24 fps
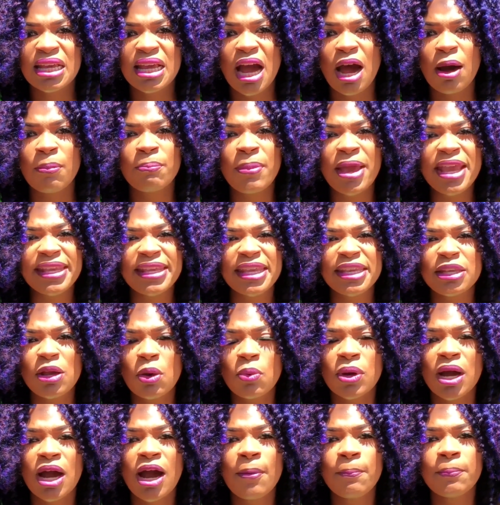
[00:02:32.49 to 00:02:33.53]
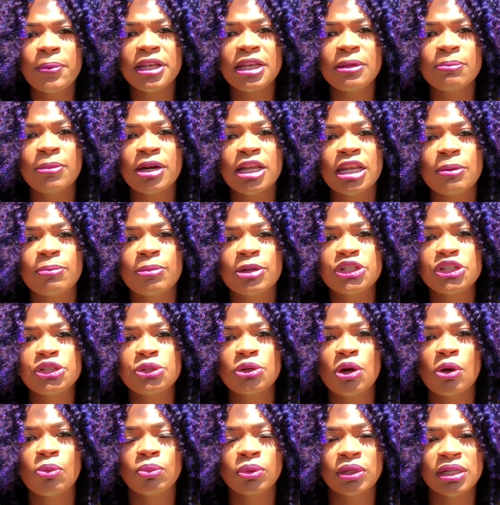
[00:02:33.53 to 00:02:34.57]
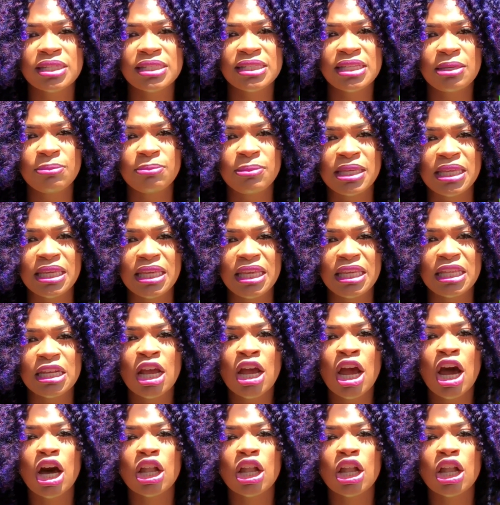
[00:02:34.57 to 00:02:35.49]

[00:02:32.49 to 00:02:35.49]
I'm making your company money, but you don't want to see me eat.